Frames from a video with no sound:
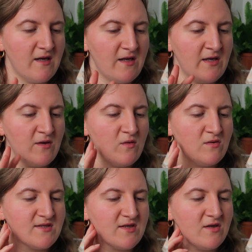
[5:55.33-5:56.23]
It
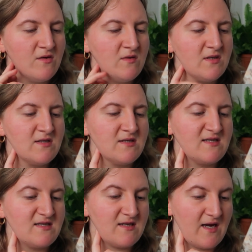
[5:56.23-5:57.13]
also
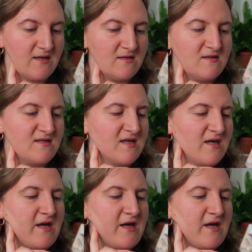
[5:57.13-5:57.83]
says,